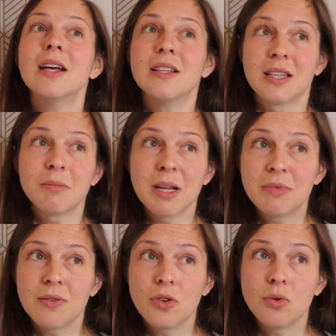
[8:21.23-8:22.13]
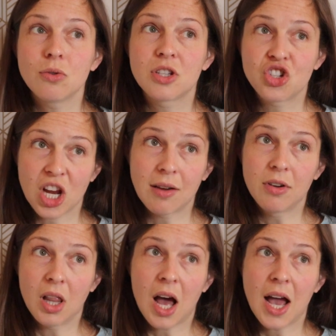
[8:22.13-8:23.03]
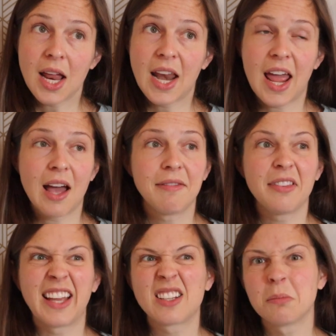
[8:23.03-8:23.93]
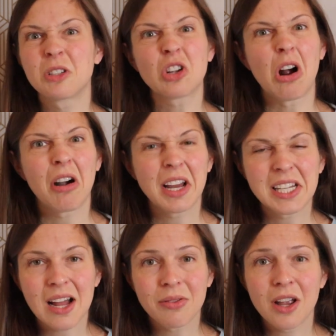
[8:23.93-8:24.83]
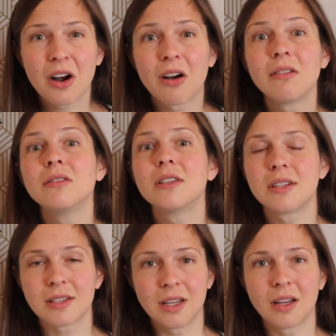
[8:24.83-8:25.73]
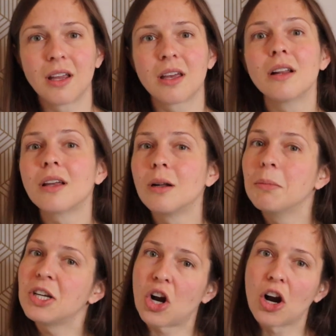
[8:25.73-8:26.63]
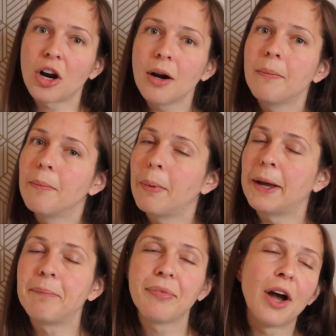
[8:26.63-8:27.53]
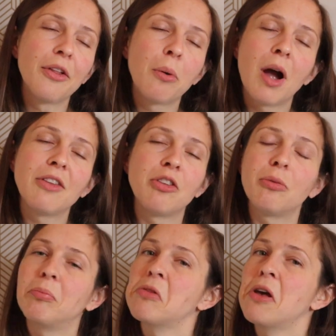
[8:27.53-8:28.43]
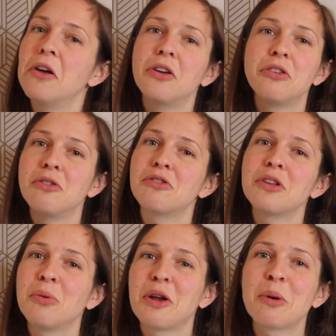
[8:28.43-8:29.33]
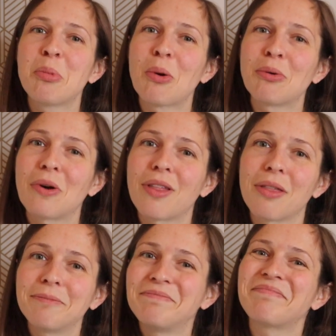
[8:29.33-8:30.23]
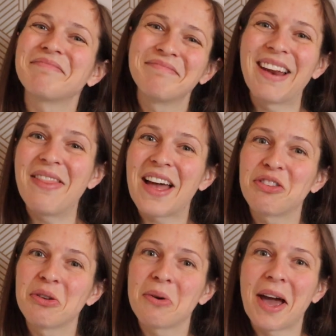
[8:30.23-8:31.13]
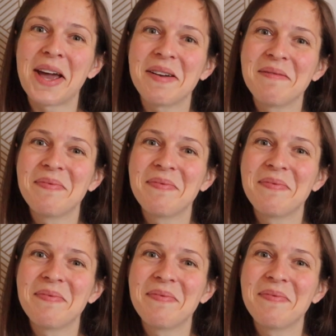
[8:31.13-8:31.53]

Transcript: Sometimes if you shave a lot and have like some scarring down there, the skin can get a little bit darker, but otherwise it's usually what you're born with, and that's okay.